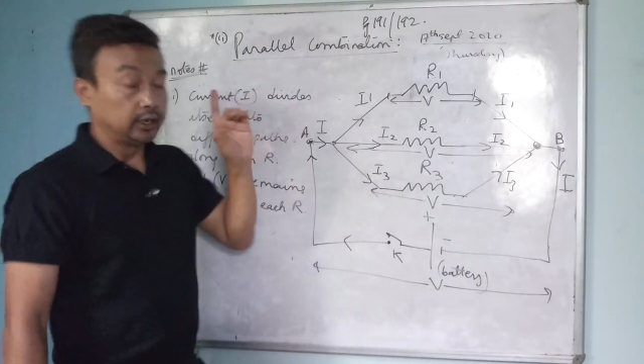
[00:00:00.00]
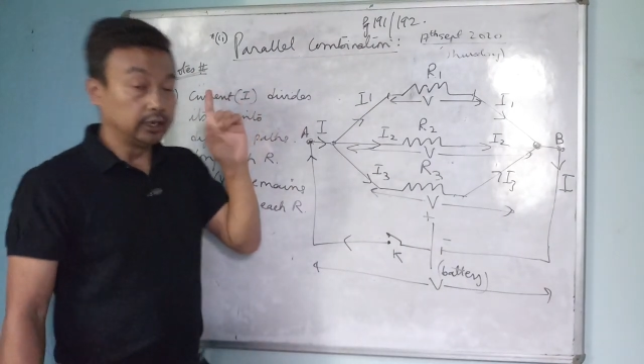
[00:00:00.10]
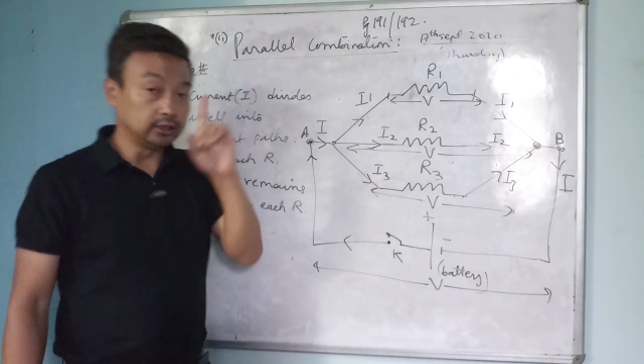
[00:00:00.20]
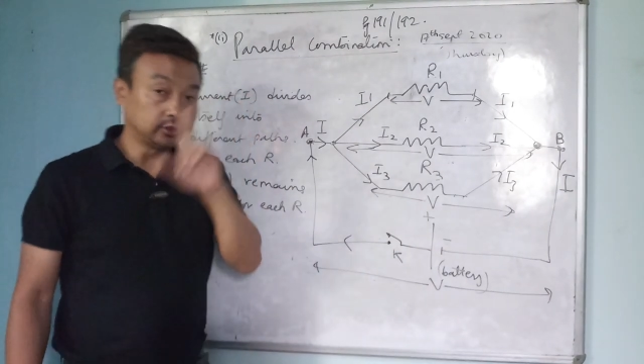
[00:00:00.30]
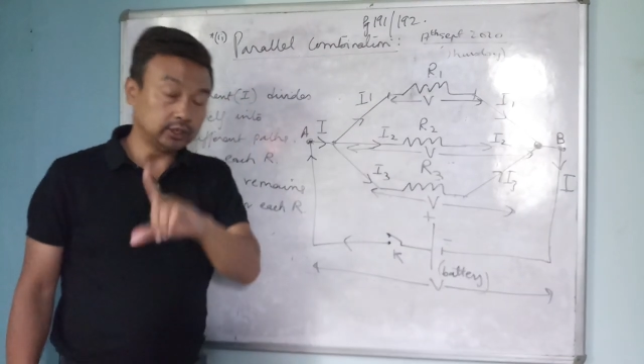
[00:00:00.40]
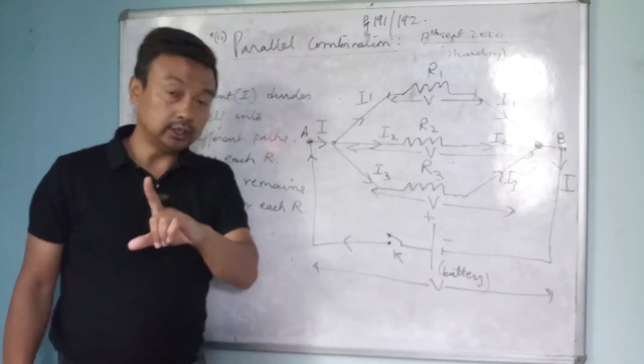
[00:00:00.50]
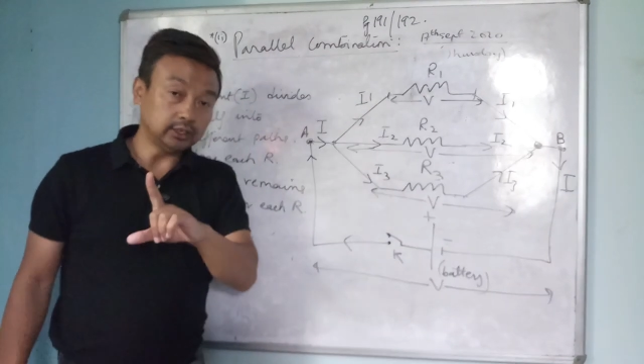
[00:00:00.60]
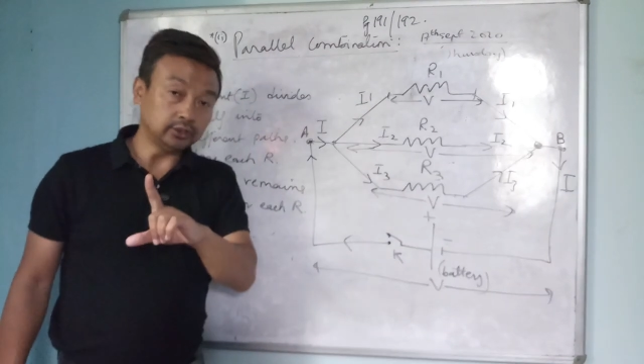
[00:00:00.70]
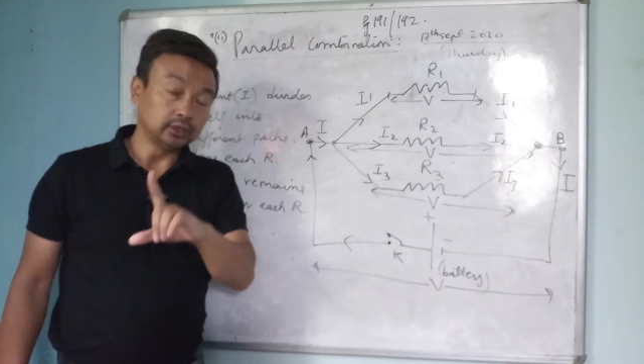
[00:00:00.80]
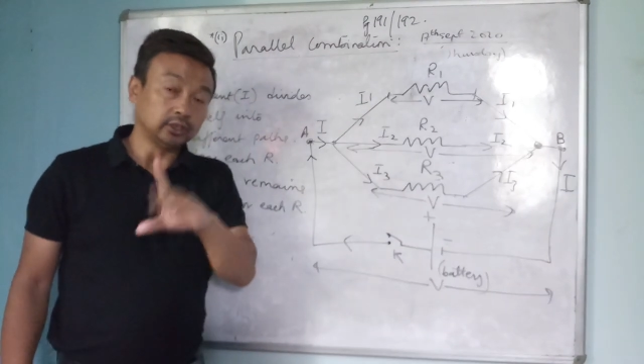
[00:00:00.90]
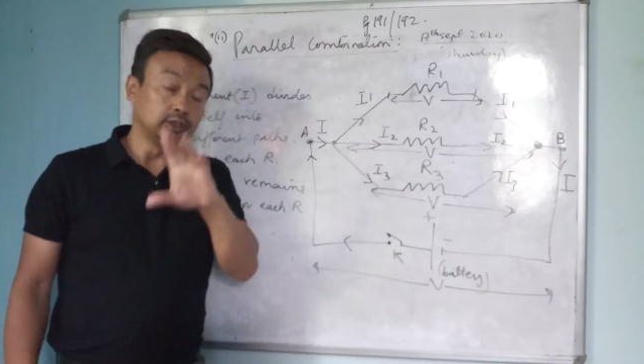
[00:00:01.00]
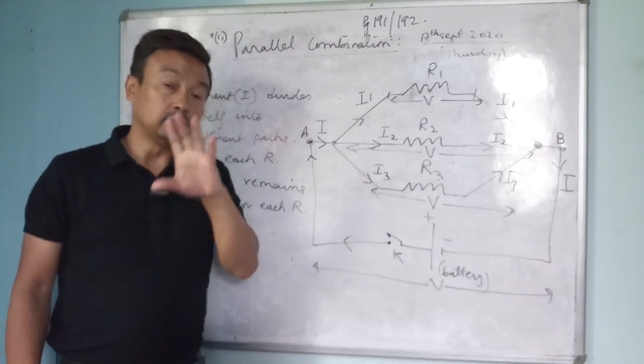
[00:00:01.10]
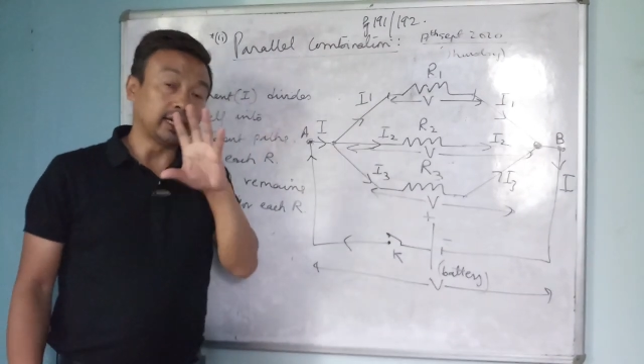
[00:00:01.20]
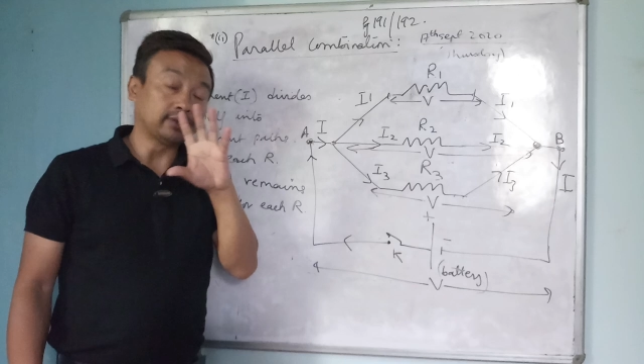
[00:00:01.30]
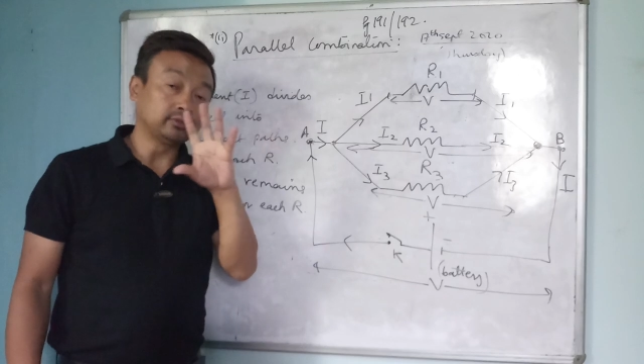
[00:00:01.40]
In the series you
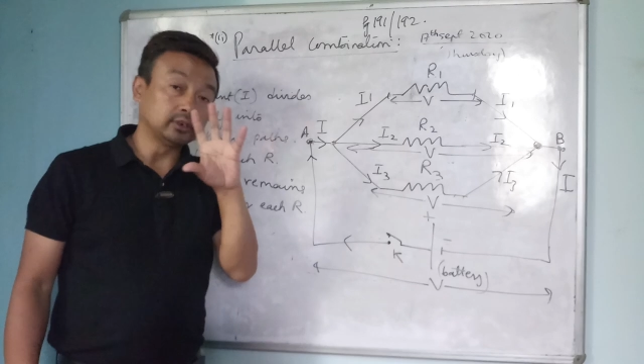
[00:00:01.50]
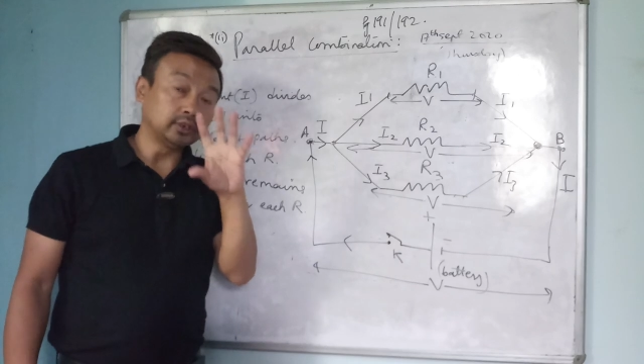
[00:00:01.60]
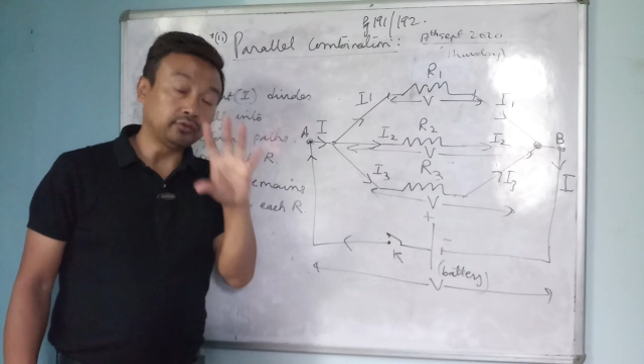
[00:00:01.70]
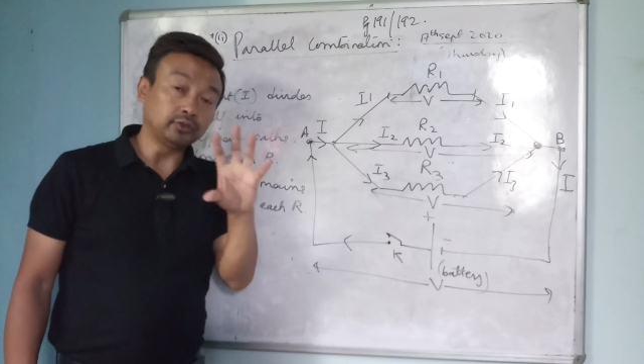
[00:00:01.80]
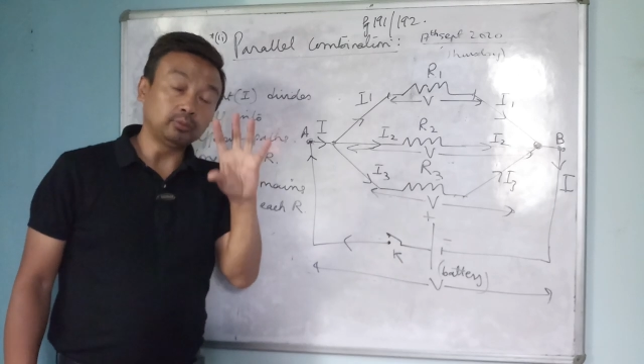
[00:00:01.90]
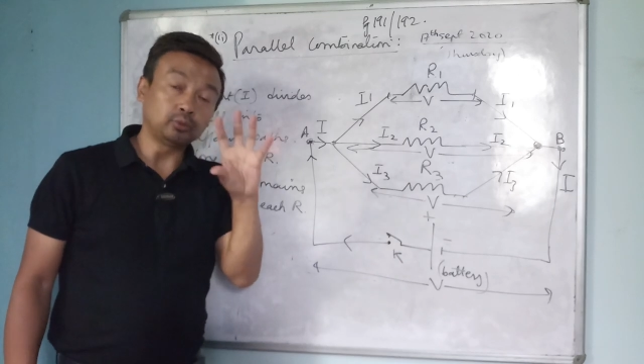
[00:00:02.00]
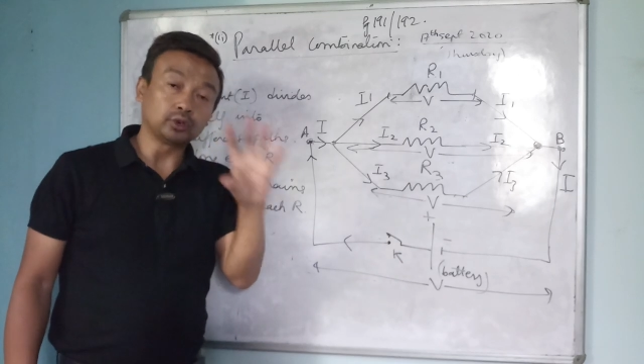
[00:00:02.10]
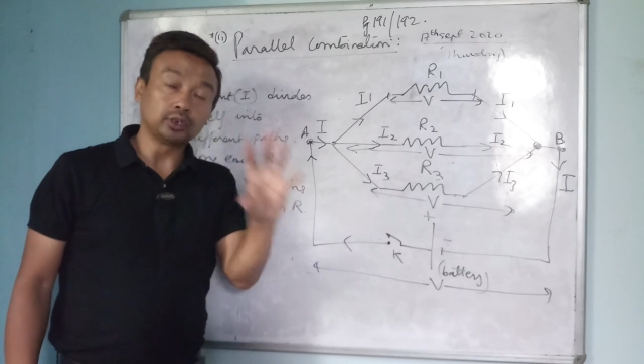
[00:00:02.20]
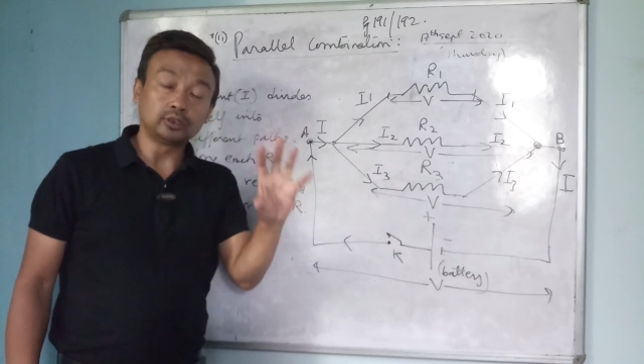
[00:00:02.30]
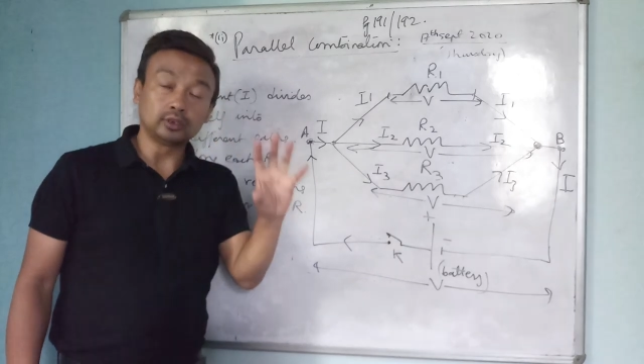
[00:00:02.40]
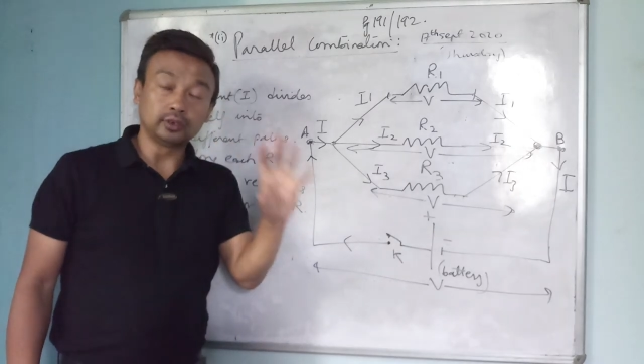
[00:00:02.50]
have the different potential